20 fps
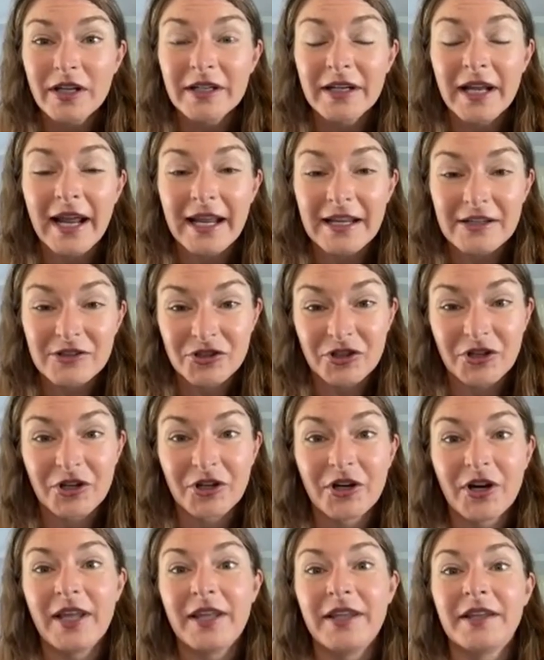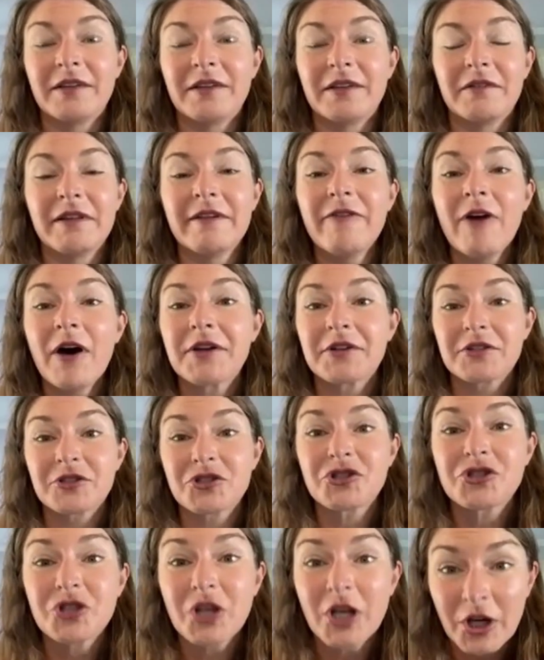in Asia and live on a
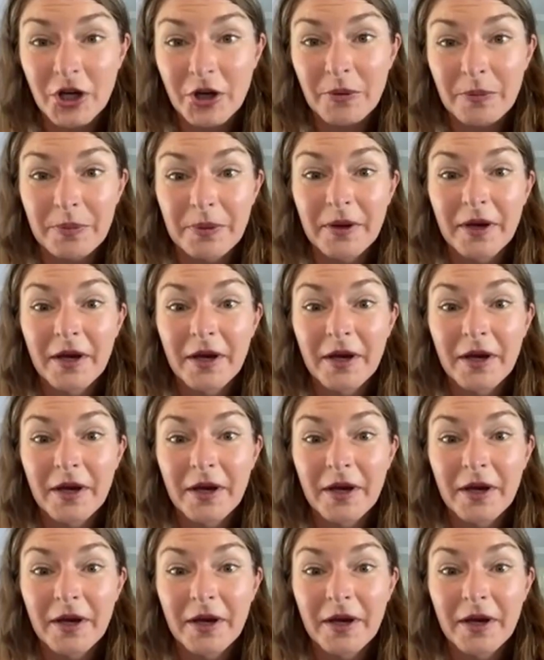ship,